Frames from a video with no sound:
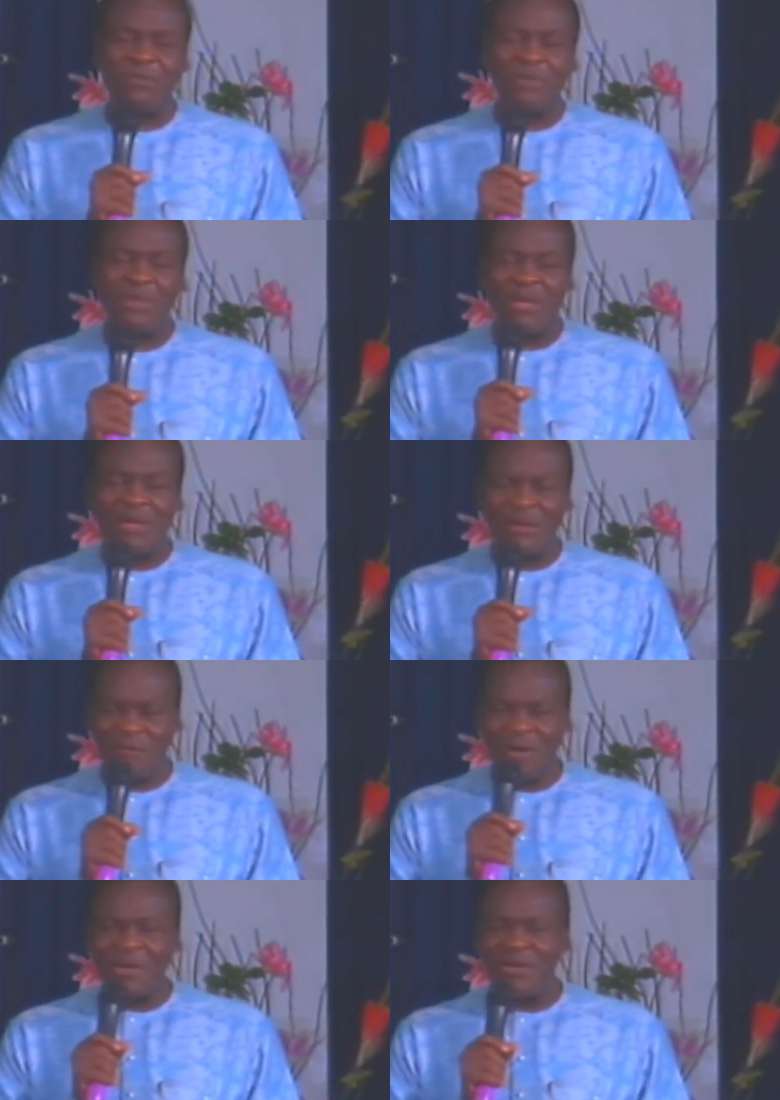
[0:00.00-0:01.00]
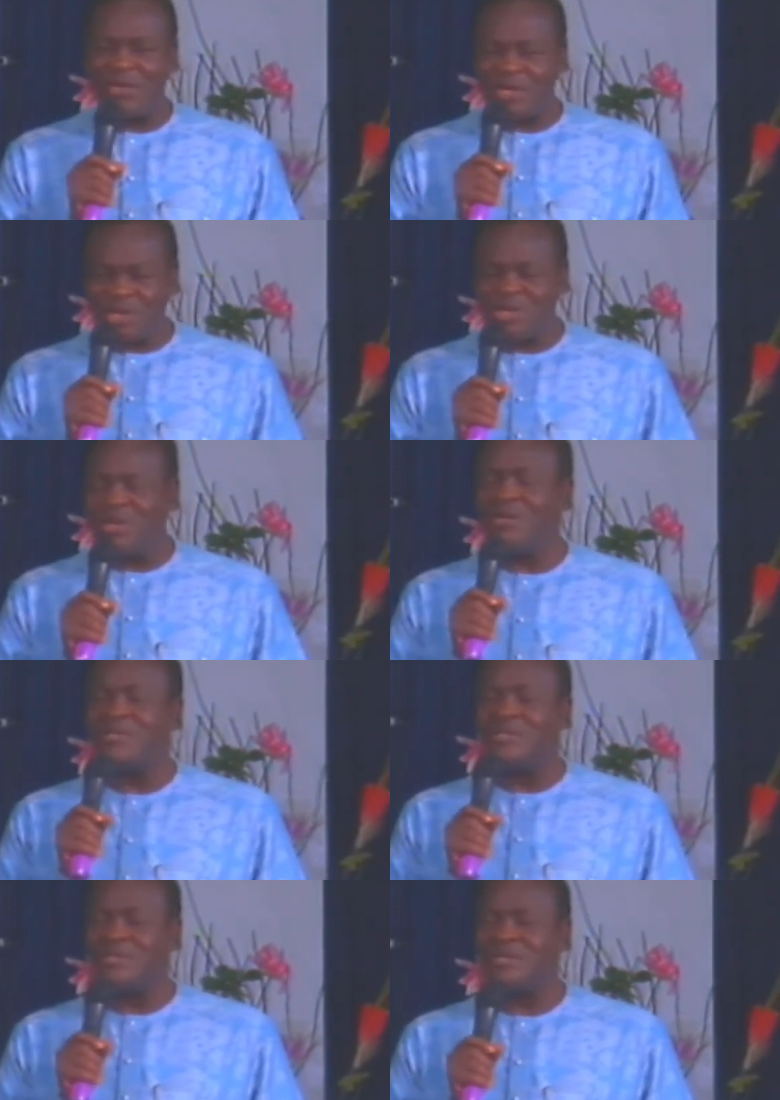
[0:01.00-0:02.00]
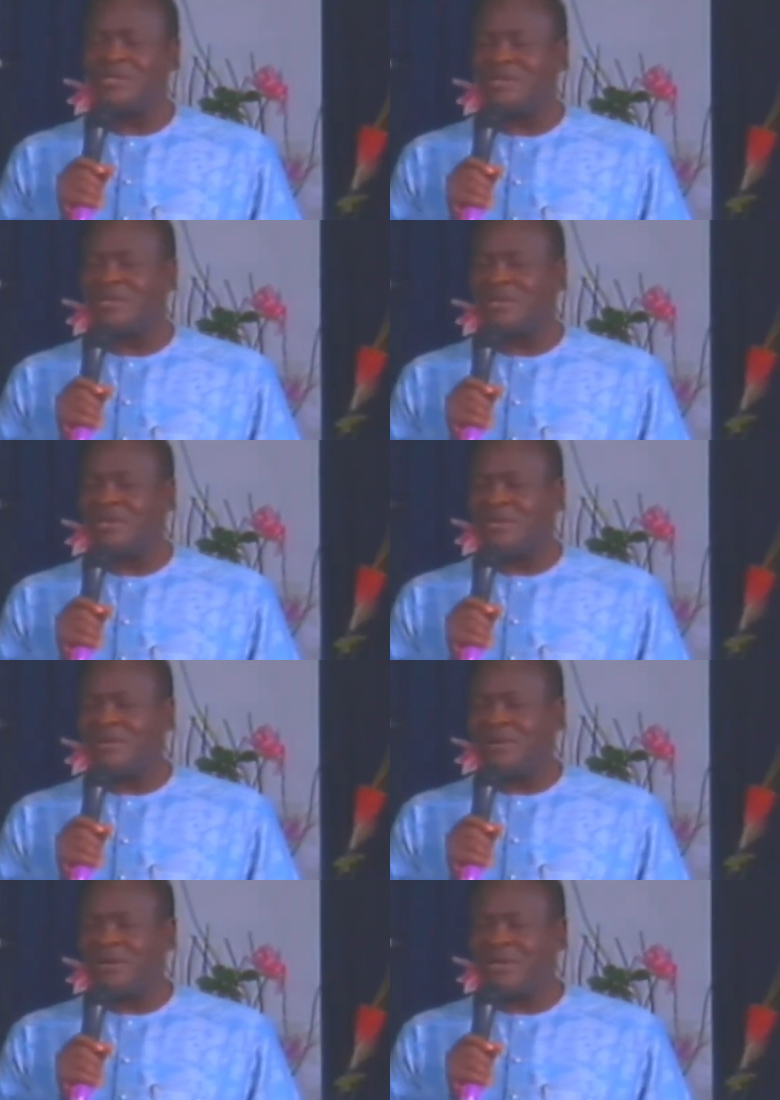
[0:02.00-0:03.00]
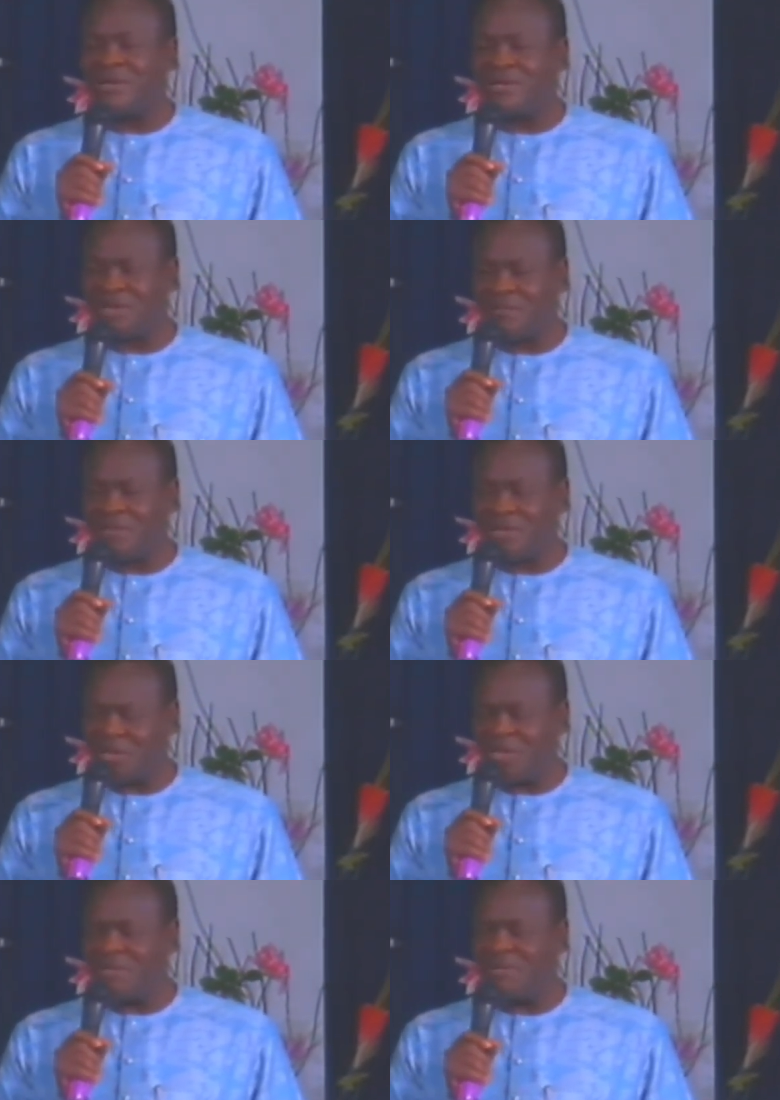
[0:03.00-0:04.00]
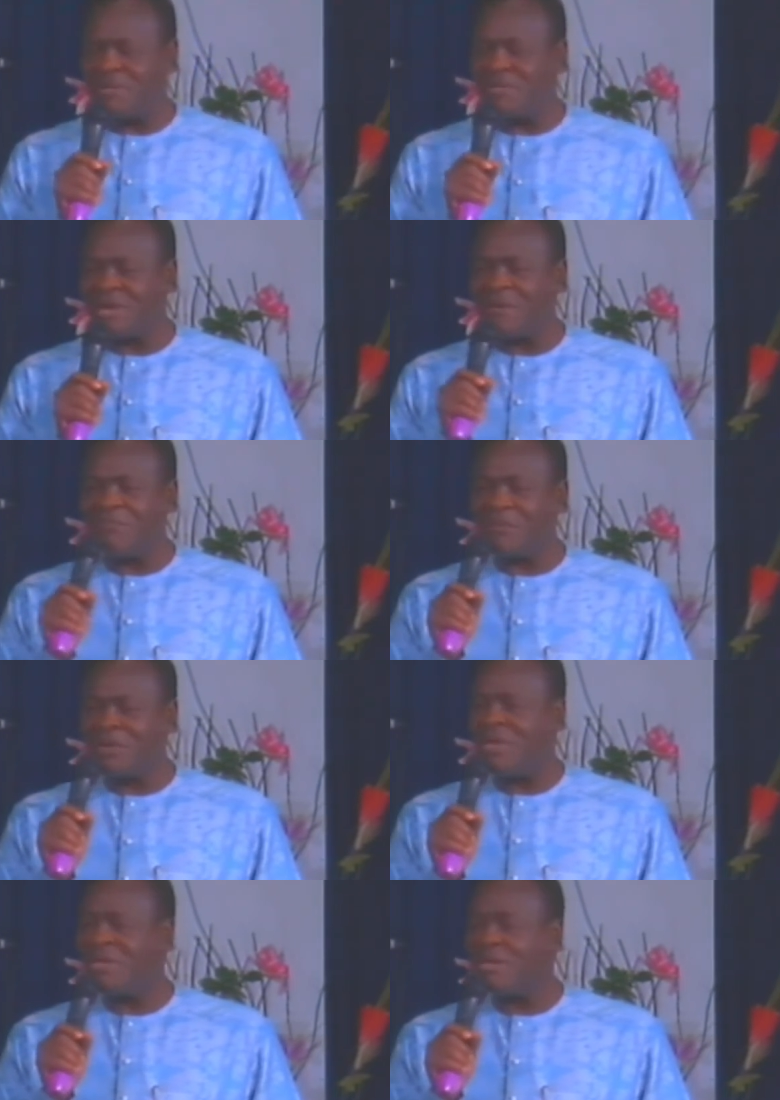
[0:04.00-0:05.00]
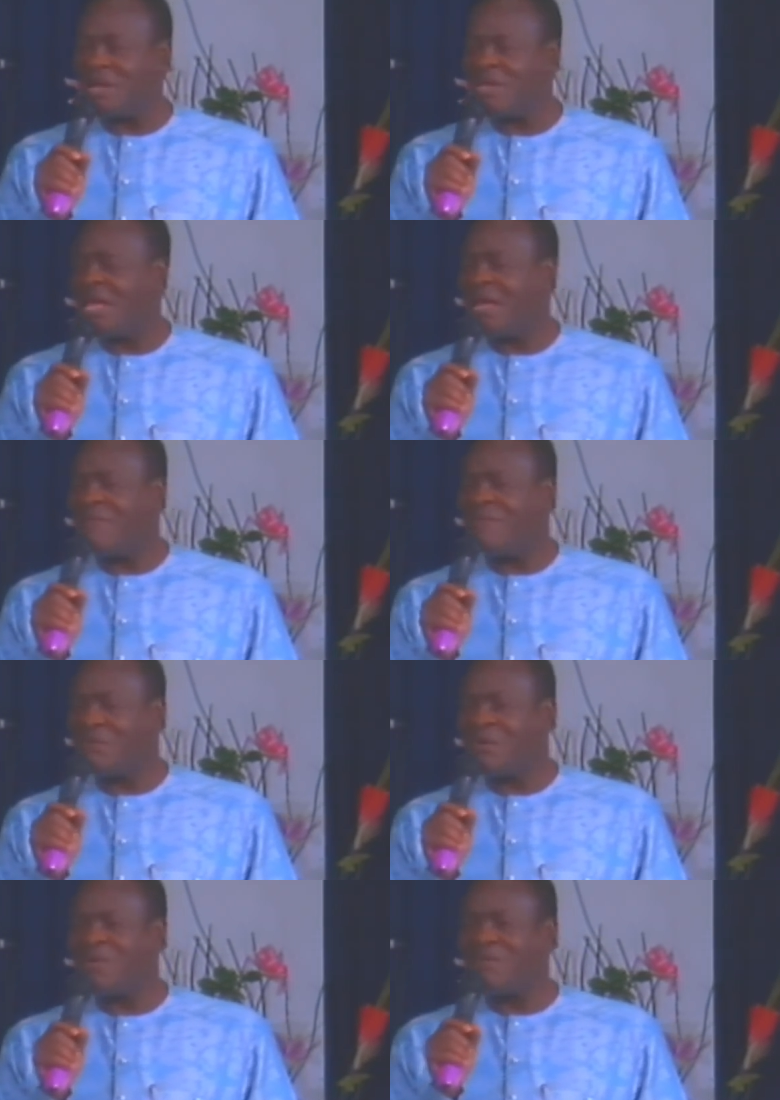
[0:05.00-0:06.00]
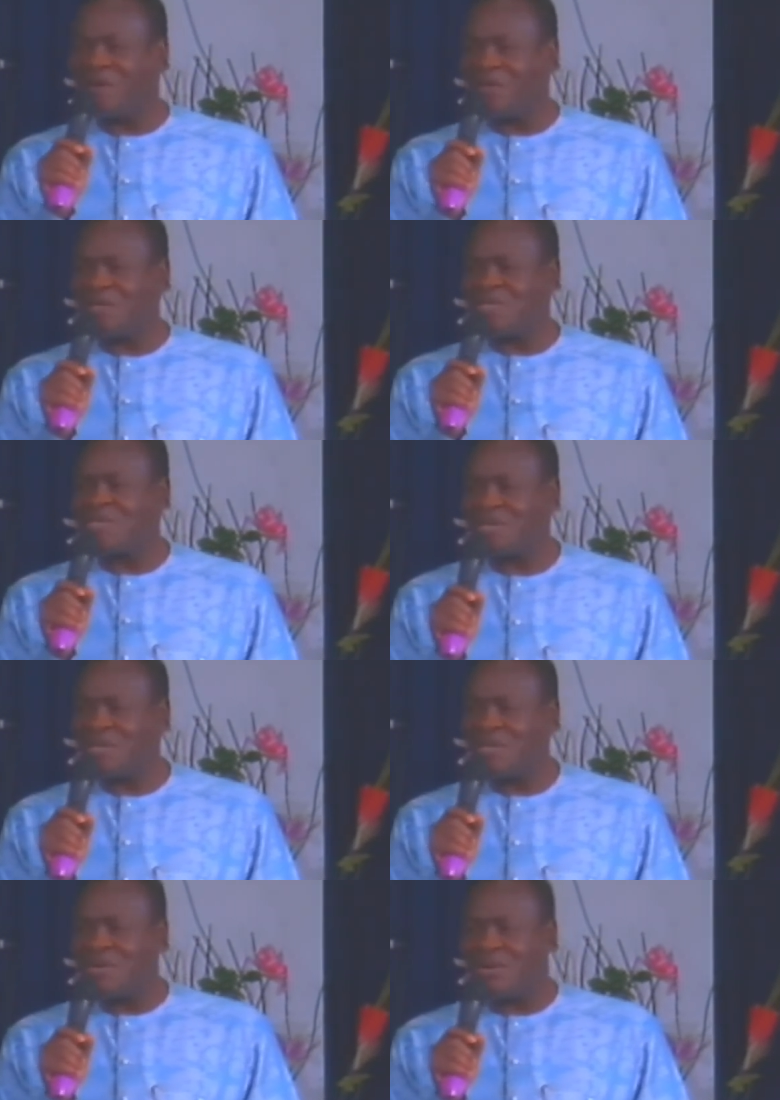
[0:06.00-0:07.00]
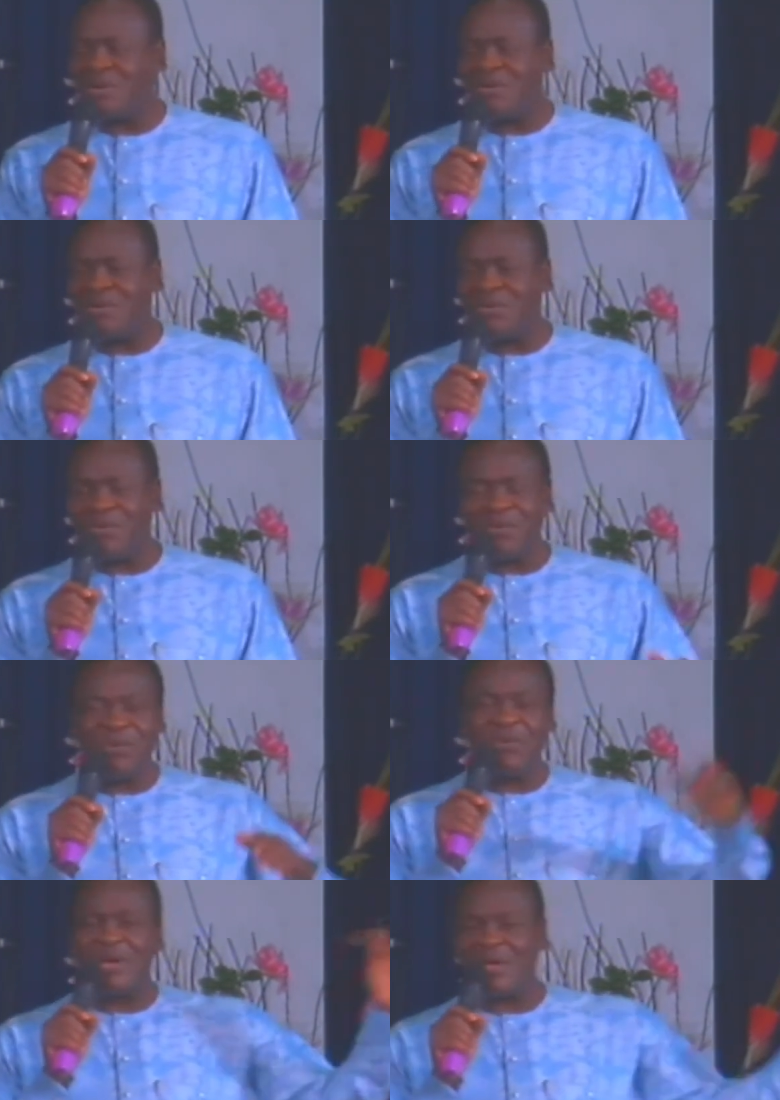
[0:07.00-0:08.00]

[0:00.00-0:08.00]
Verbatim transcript: If you are not a son, it's a pity. So I pray that every one of us will look away